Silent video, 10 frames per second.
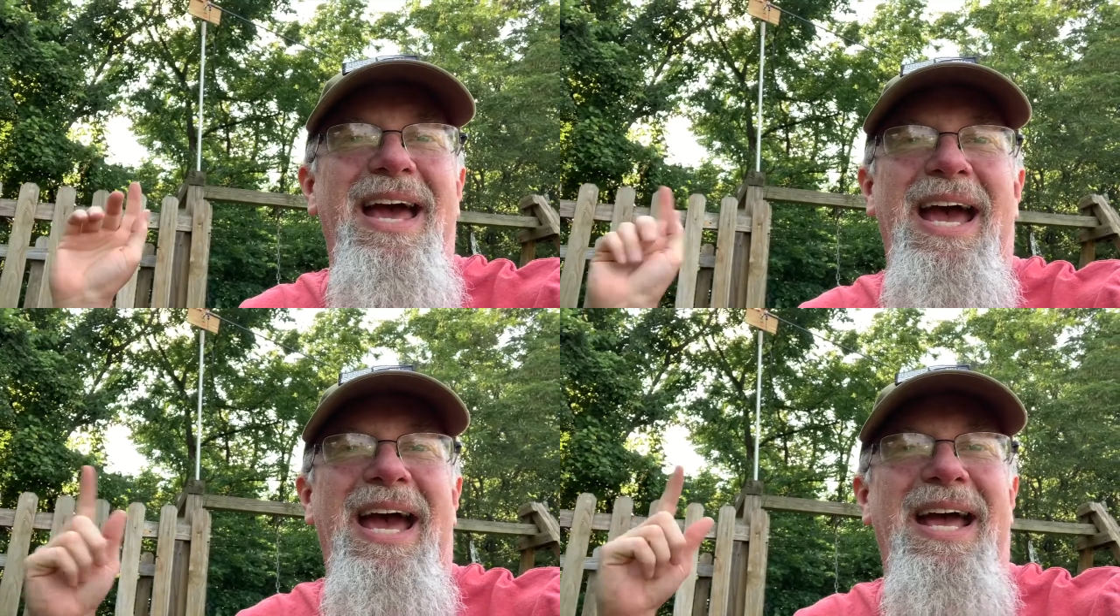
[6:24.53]

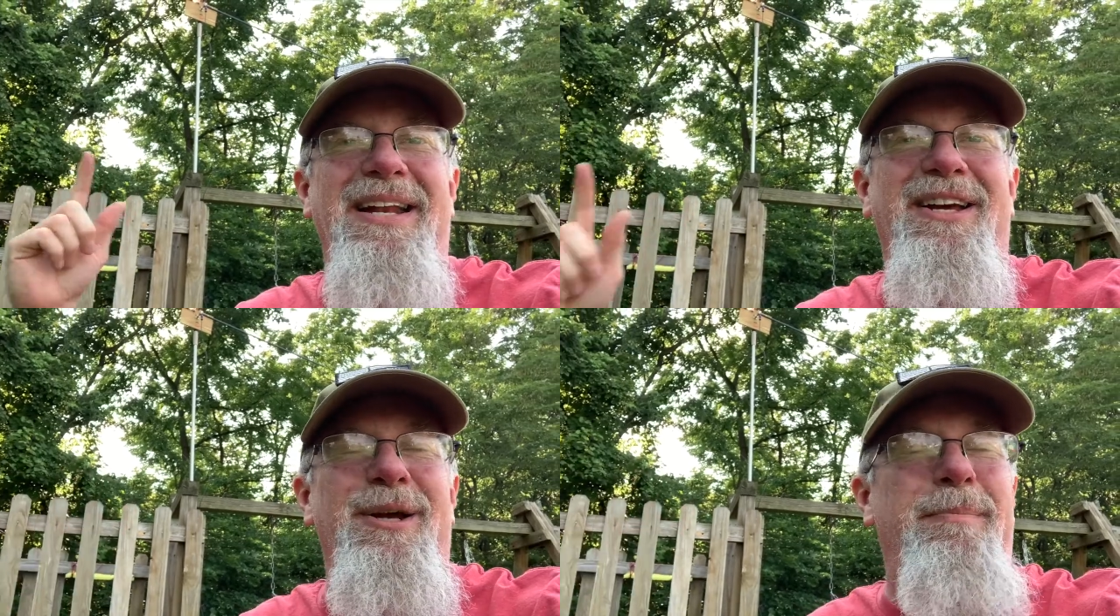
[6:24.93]

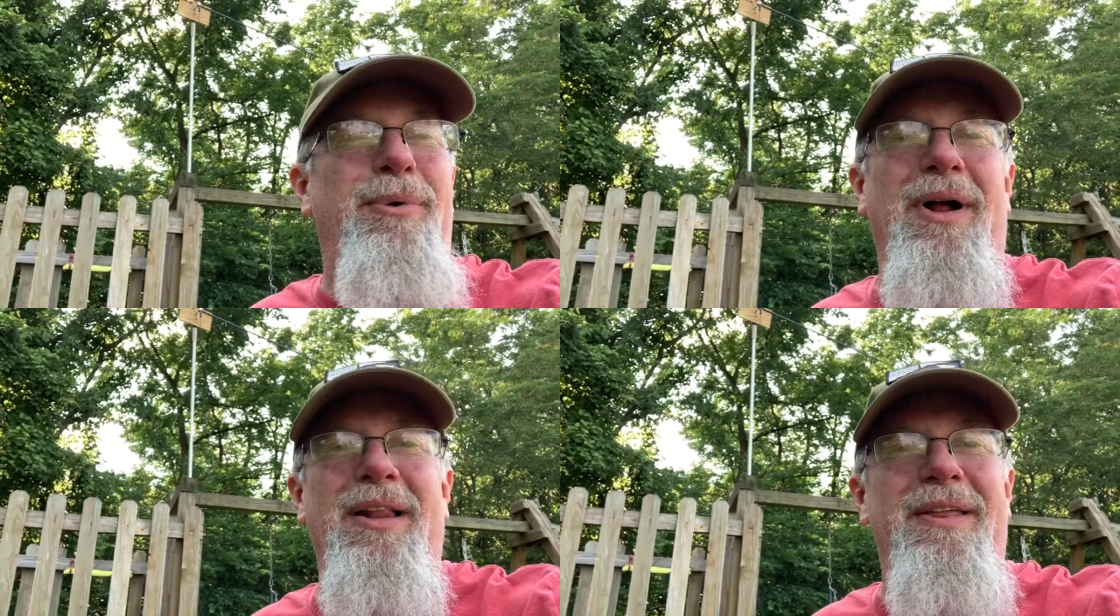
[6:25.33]
and an
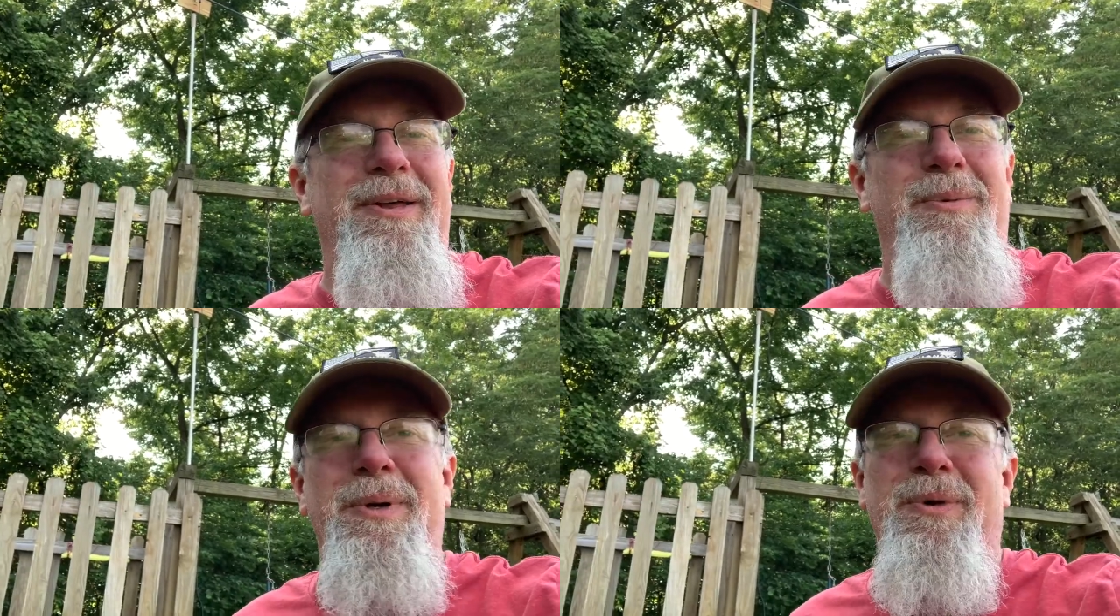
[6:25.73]
umbrella
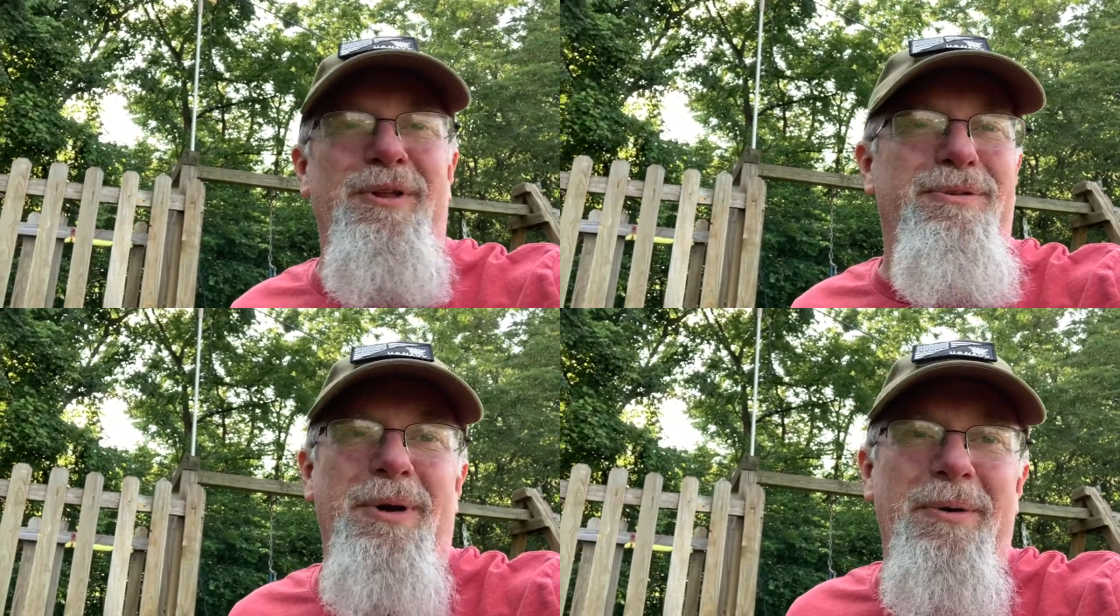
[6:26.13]
that we were
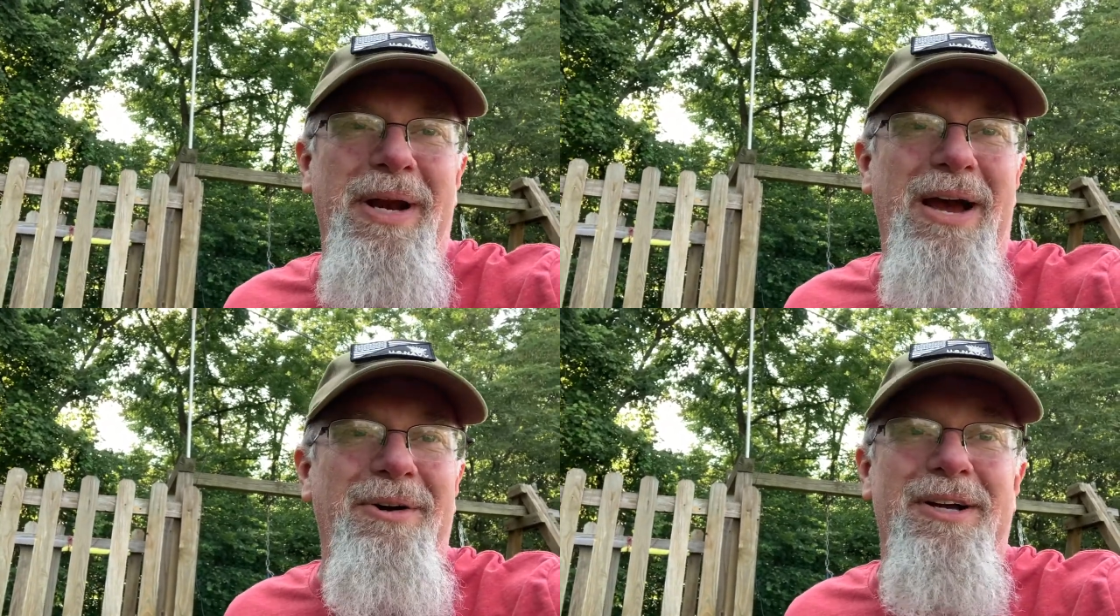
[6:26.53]
throwing
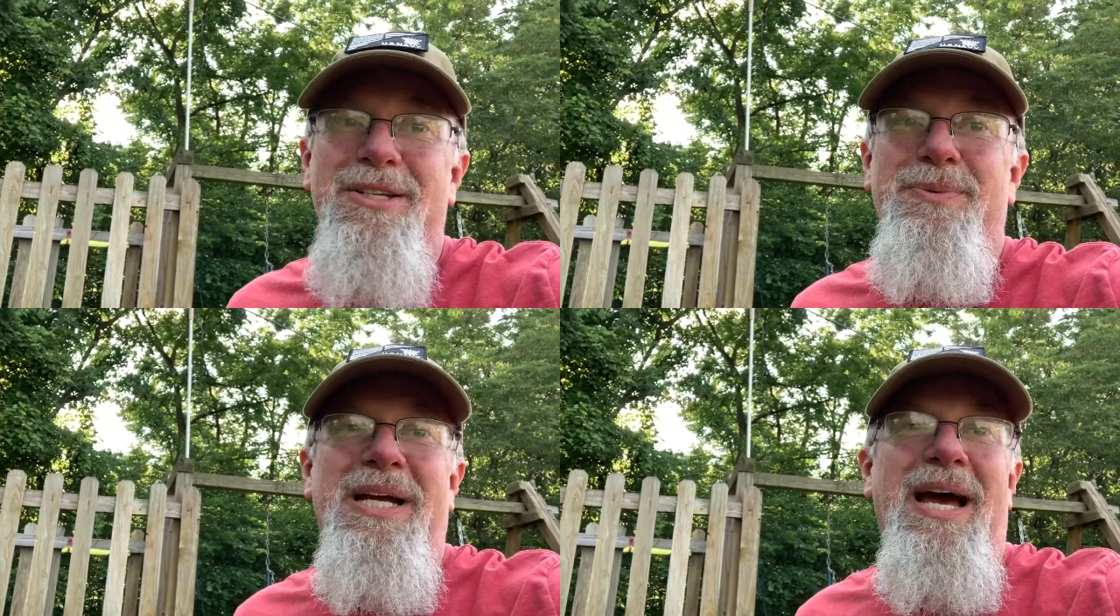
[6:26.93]
out
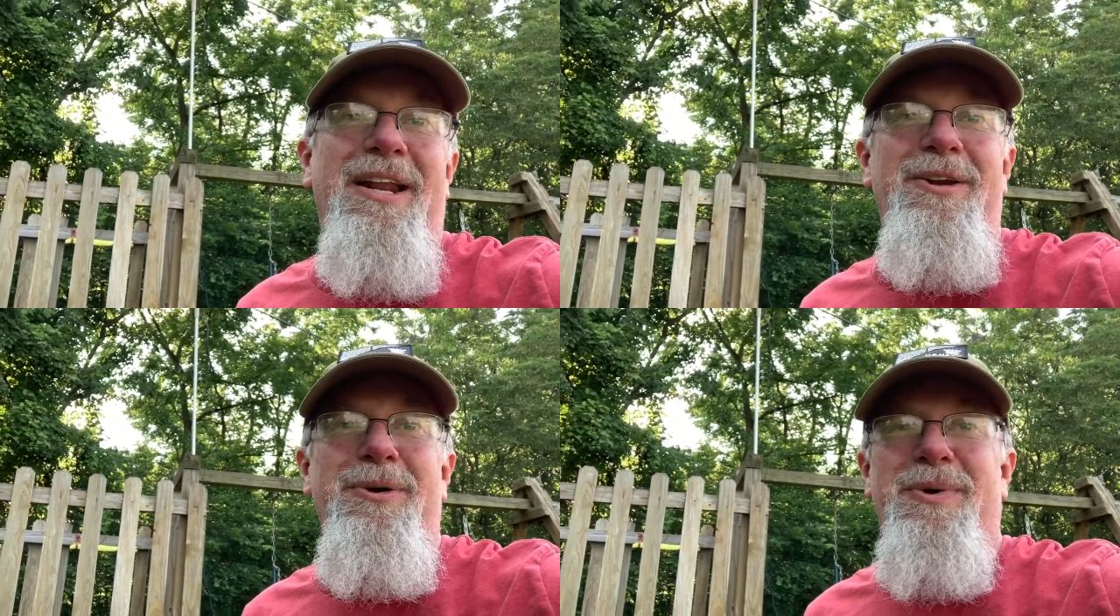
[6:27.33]
because we got
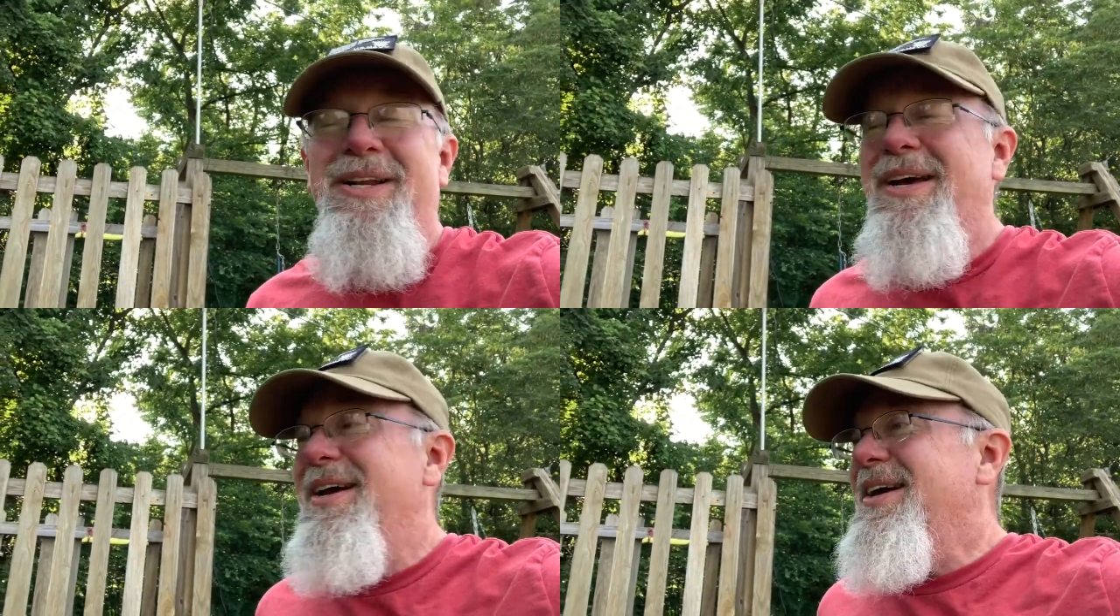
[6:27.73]
a new one.